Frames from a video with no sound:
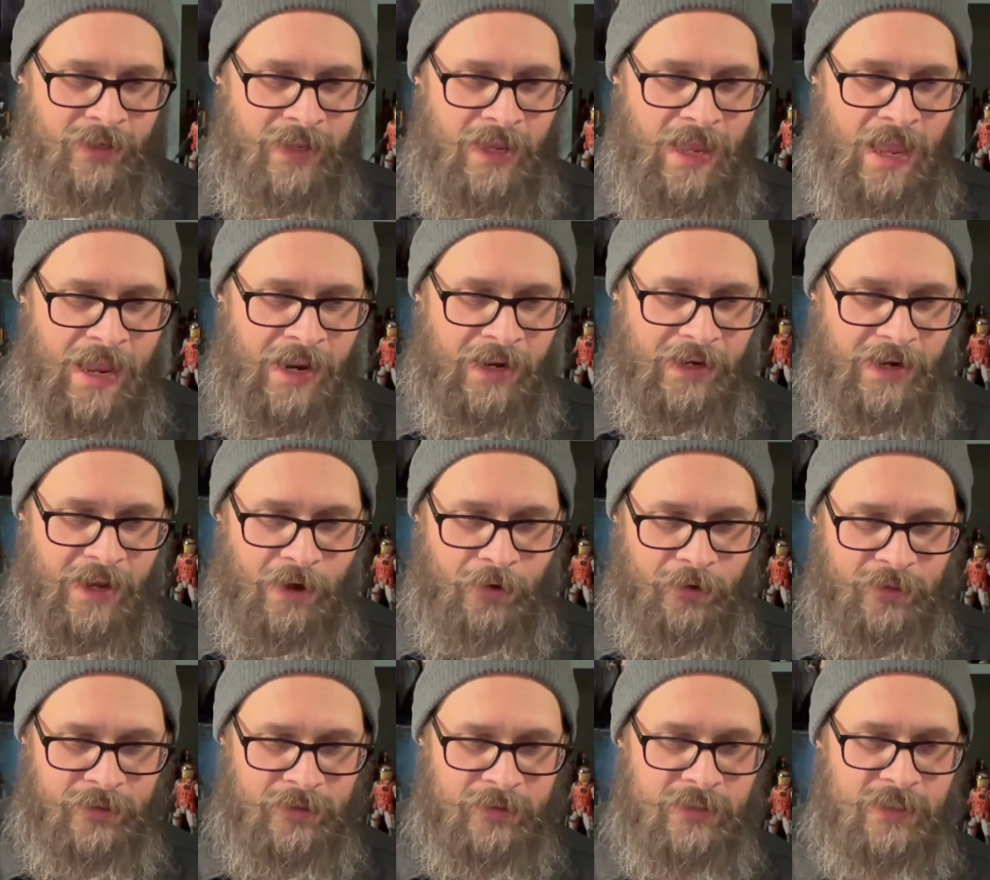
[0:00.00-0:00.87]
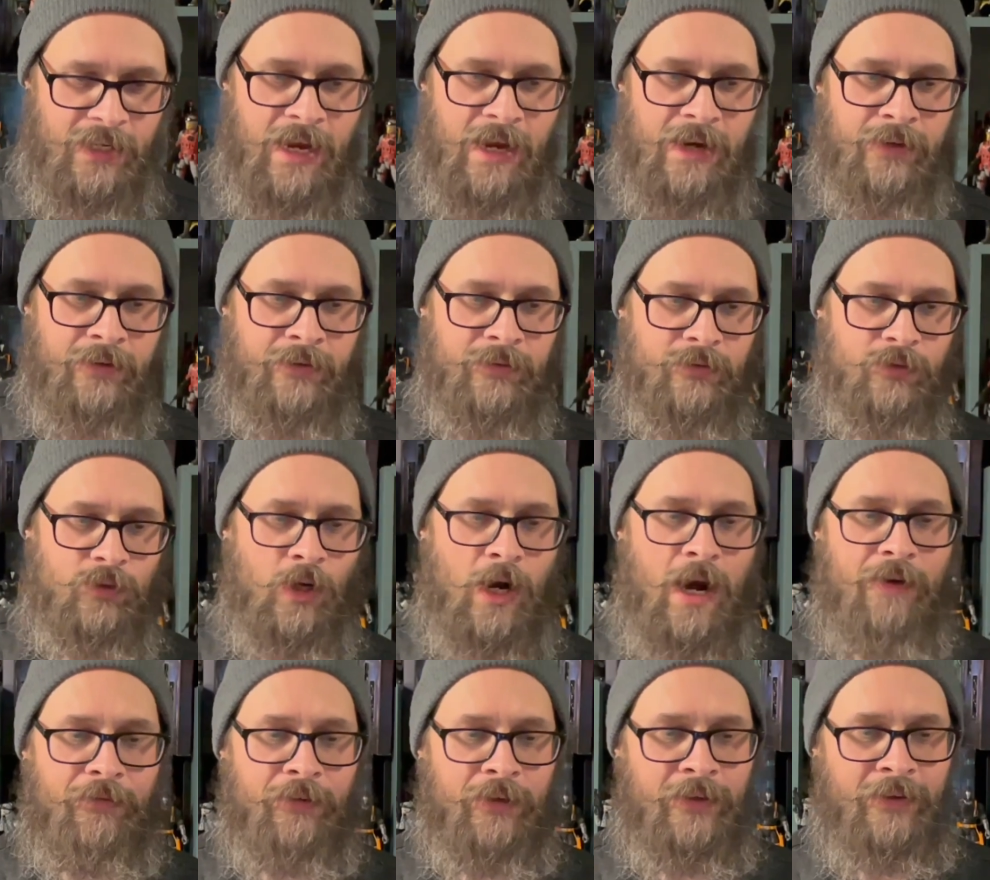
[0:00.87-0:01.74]
hanging out inside
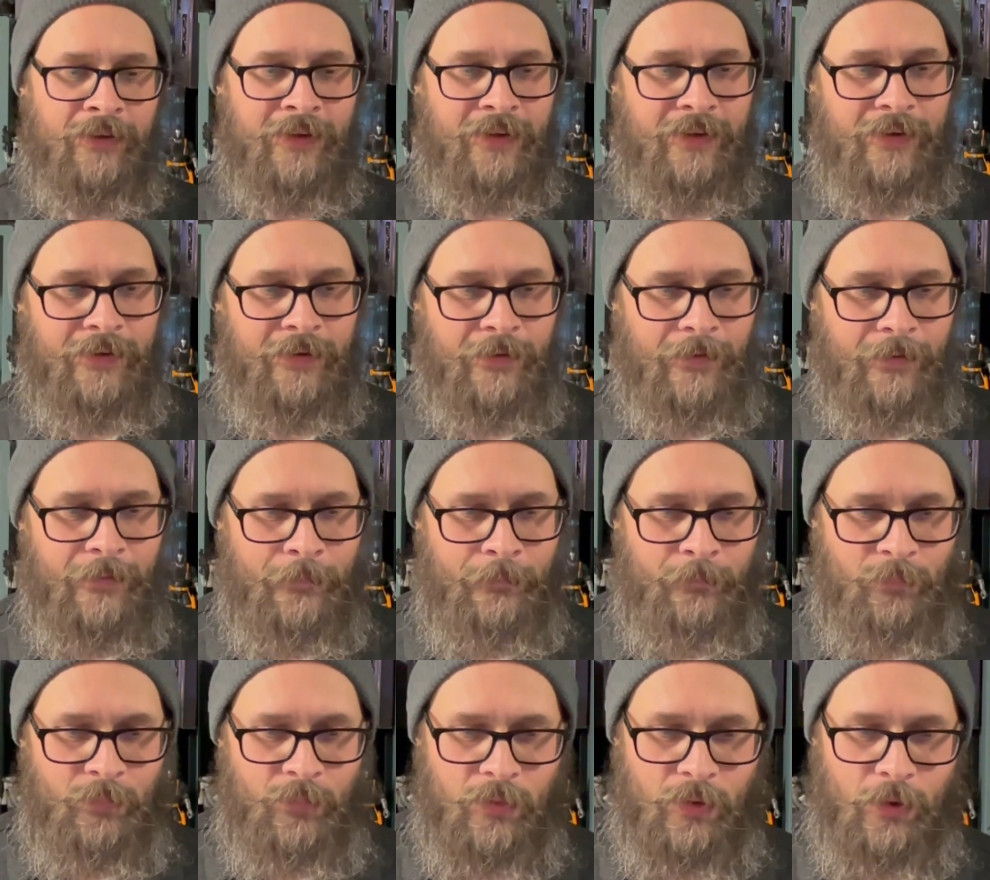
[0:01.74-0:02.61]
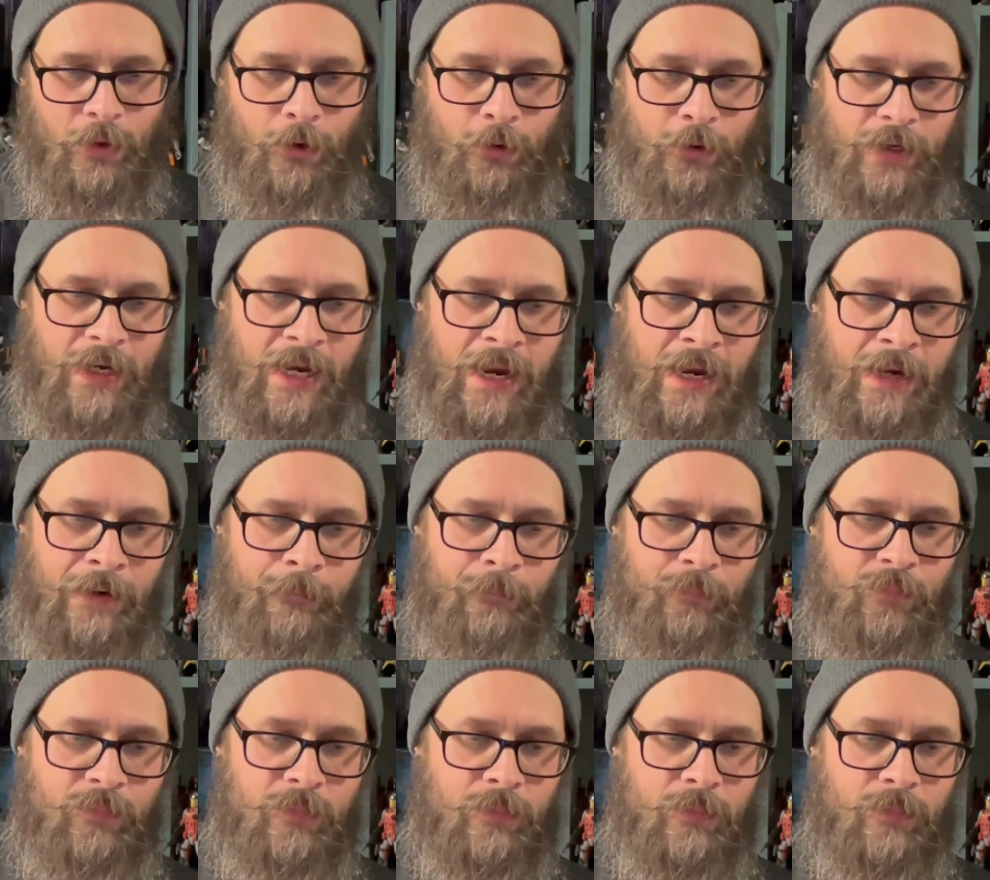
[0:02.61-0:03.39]
driving. Okay.